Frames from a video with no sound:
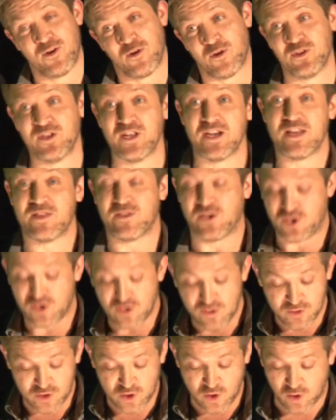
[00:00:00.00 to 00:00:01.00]
underneath a
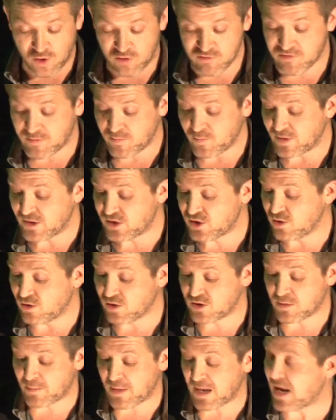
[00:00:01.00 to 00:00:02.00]
huge cauldron, which
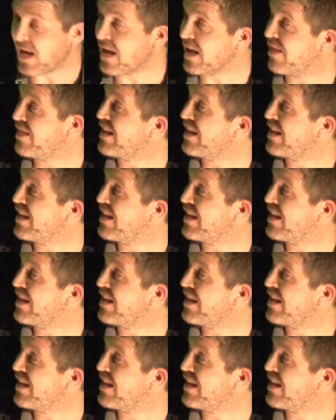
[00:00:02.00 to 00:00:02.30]
looks a bit like